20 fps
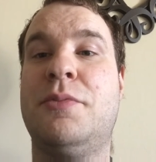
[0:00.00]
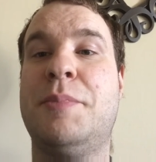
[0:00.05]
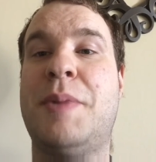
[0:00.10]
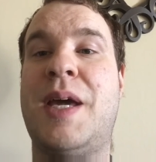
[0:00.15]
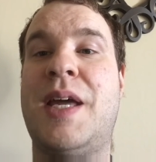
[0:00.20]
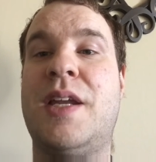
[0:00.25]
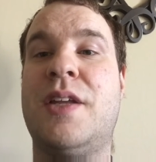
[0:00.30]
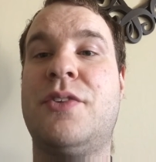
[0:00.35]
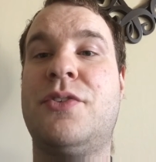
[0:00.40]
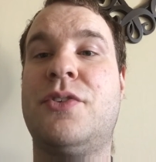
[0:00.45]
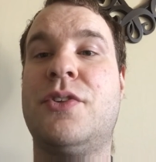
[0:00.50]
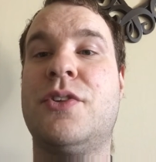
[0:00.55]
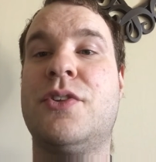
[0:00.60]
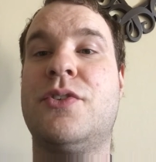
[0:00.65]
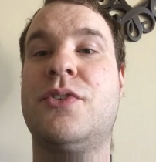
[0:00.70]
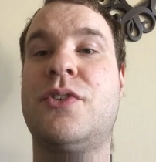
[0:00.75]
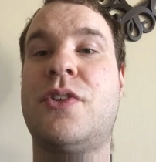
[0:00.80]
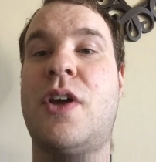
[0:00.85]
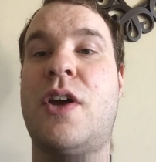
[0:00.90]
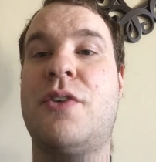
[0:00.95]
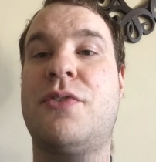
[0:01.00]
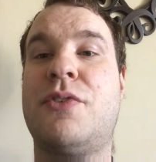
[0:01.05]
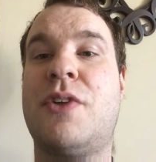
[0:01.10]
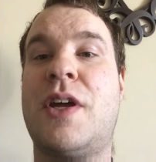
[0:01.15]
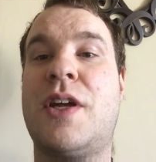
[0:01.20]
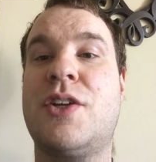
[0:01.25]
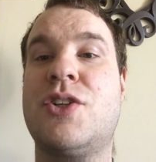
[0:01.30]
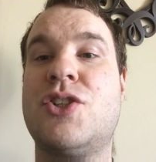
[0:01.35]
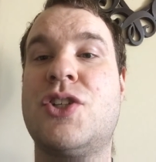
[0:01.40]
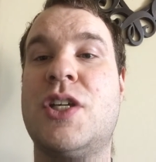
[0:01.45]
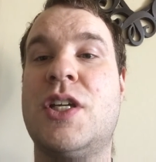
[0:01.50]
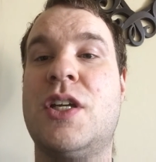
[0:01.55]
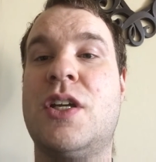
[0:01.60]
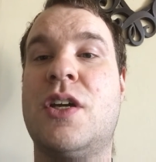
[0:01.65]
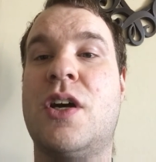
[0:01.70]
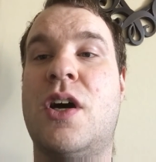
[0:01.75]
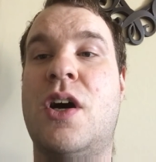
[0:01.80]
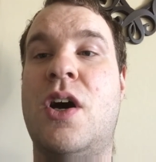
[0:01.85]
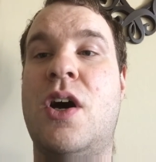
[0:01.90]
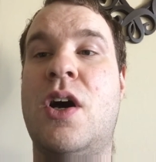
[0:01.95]
medicine stuff like
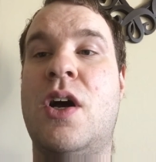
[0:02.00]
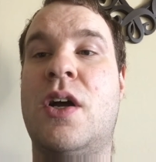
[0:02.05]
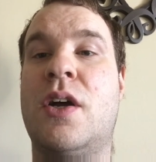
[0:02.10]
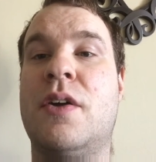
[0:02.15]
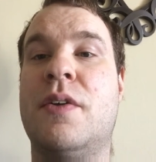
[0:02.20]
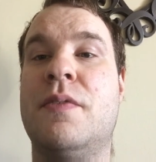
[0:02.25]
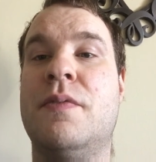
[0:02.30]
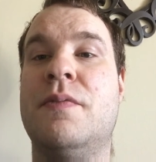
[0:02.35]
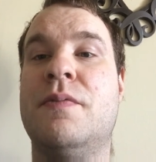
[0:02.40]
Qigong.